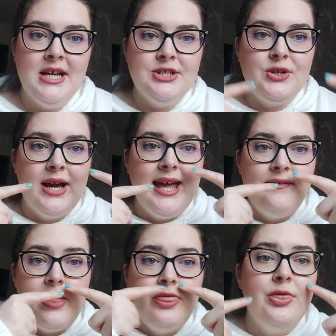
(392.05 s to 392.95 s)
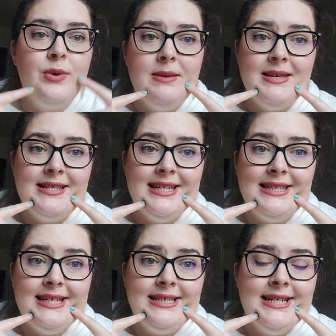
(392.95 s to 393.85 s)
So I have 3 missing
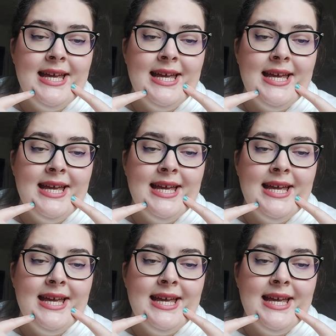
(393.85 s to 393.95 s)
teeth,